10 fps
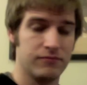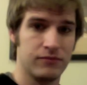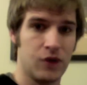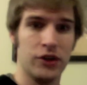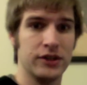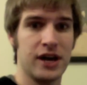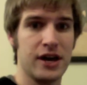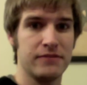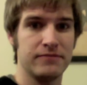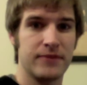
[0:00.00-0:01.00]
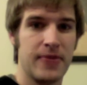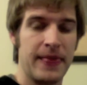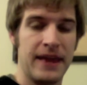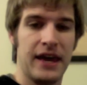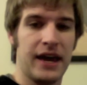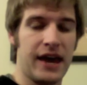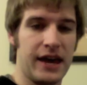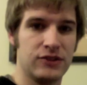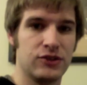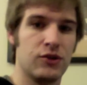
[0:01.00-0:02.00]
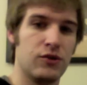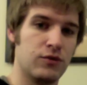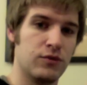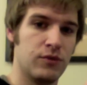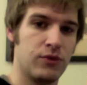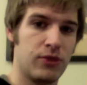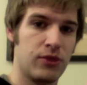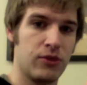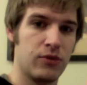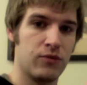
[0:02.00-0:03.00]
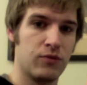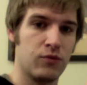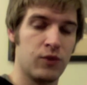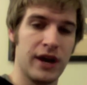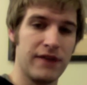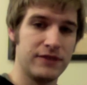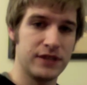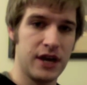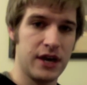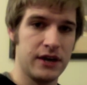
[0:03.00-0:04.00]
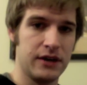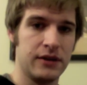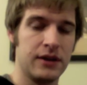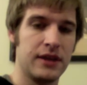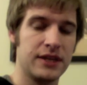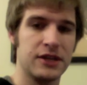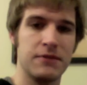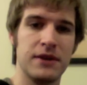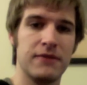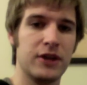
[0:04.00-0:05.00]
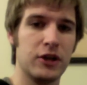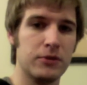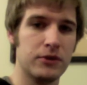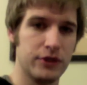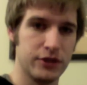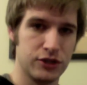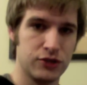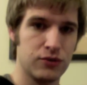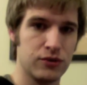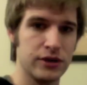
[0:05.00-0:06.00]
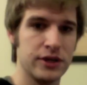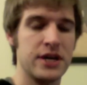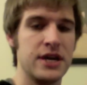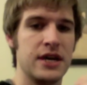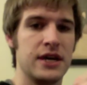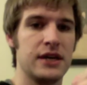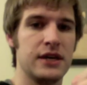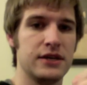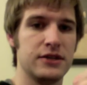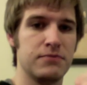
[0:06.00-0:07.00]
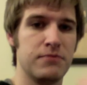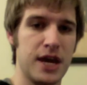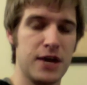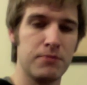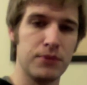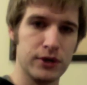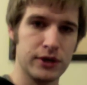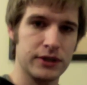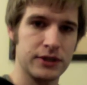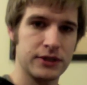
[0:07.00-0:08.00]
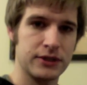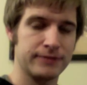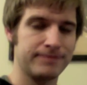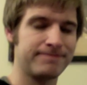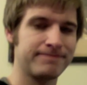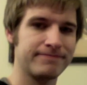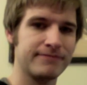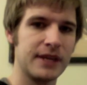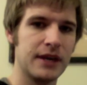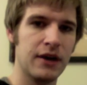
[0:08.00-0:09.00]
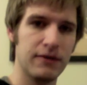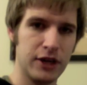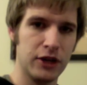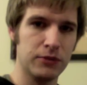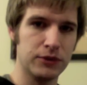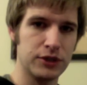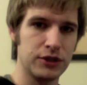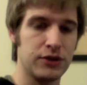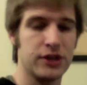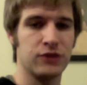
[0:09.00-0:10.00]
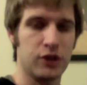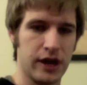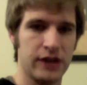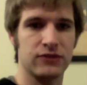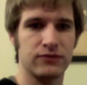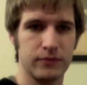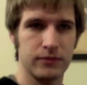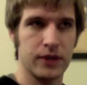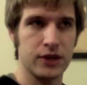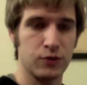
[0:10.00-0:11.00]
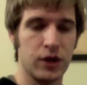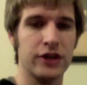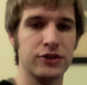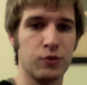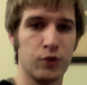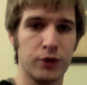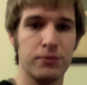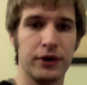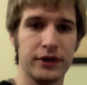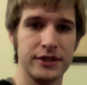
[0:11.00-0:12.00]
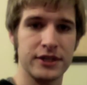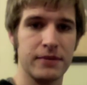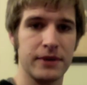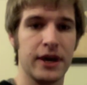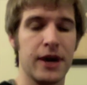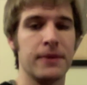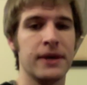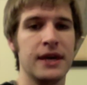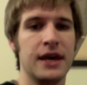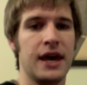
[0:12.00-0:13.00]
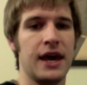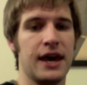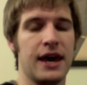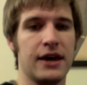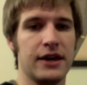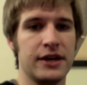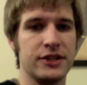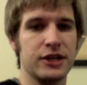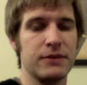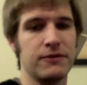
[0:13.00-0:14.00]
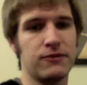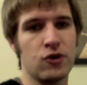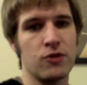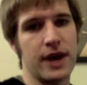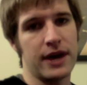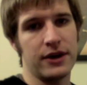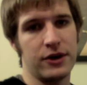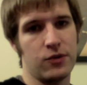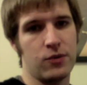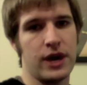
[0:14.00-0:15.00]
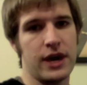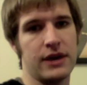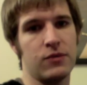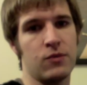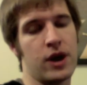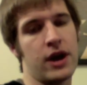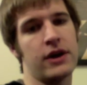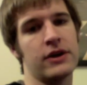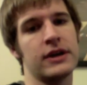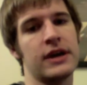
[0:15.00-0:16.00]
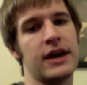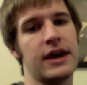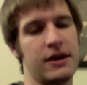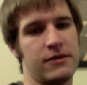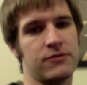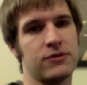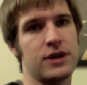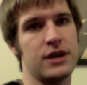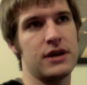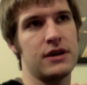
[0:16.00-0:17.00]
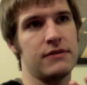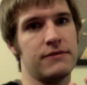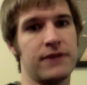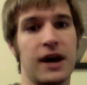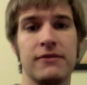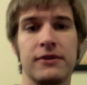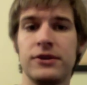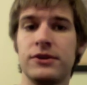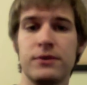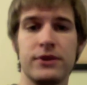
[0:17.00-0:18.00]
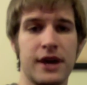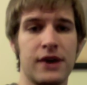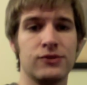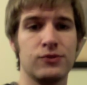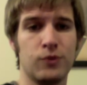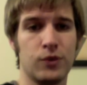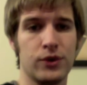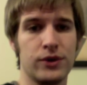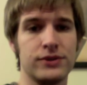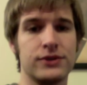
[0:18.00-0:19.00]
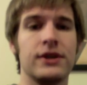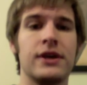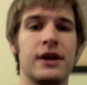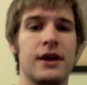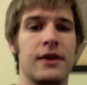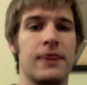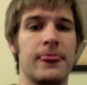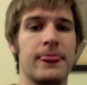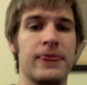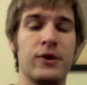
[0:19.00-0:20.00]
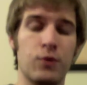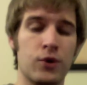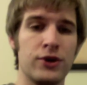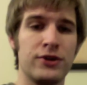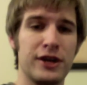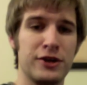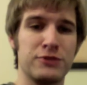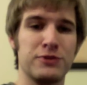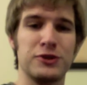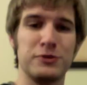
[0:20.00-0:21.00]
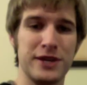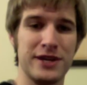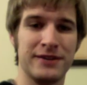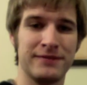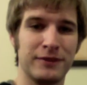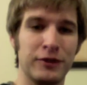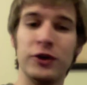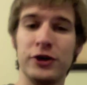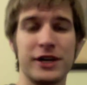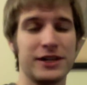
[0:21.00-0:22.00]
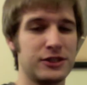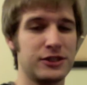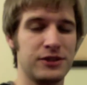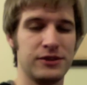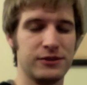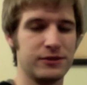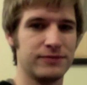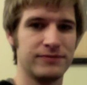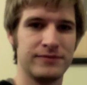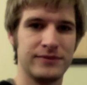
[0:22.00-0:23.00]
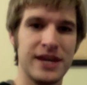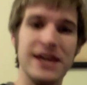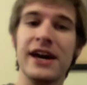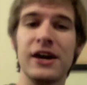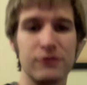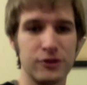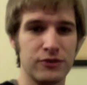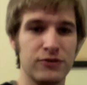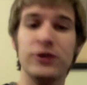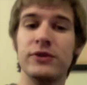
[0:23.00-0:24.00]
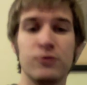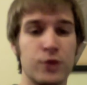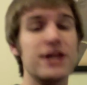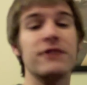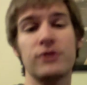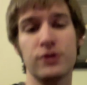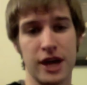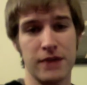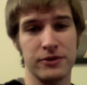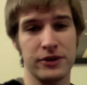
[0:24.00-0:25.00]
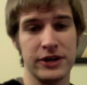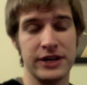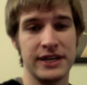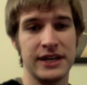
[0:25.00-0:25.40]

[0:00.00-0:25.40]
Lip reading: all the time. And so what I've done that's going to be available in the store is made books available to you as well as a workbook coming up. And it's going to be formatted in a way where every 500 to 1,000 words, the word that you're supposed to be learning to take out of your reading vocabulary